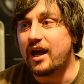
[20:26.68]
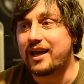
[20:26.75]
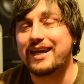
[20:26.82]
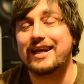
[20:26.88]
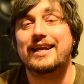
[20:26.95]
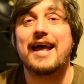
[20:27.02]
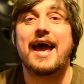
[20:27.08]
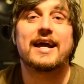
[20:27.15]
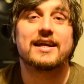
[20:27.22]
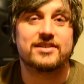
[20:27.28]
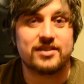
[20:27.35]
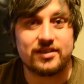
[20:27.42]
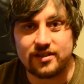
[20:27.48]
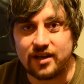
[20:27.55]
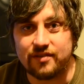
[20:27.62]

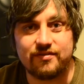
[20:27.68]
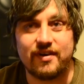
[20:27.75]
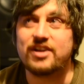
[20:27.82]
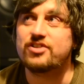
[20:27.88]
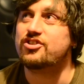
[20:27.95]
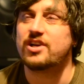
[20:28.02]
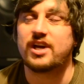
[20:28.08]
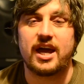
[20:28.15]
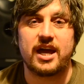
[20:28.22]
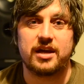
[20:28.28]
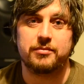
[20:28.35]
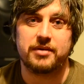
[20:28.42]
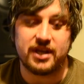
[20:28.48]
Connect adventure game.